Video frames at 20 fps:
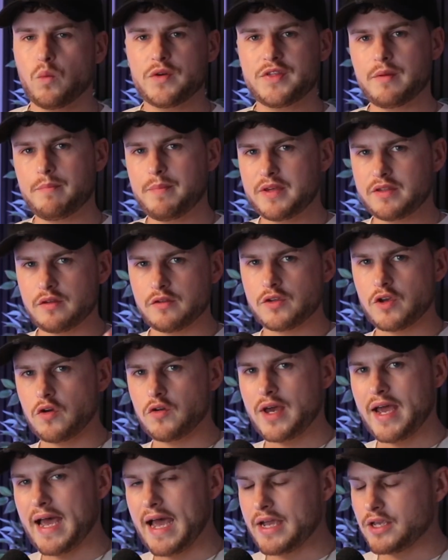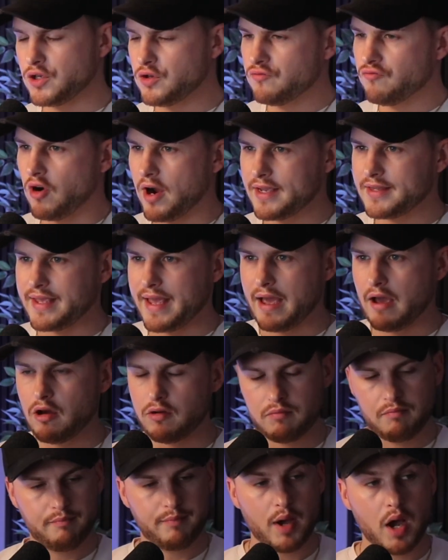With the business owner hat, you write
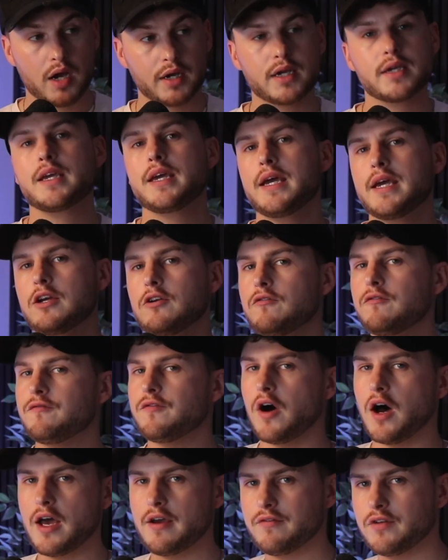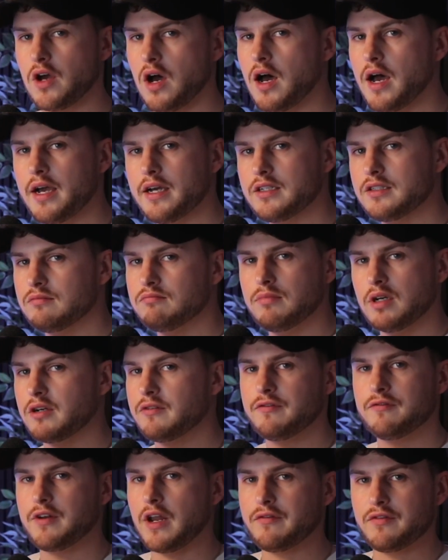down Burger King, Five Guys,
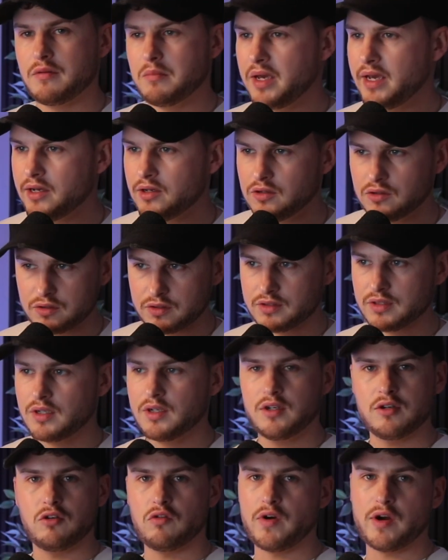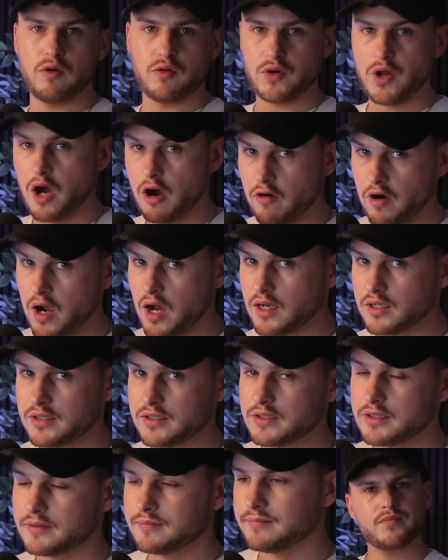McFluffy Meals, Grilled R
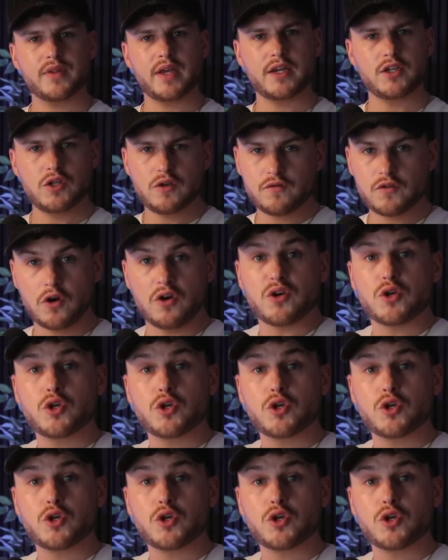Us, and you've got a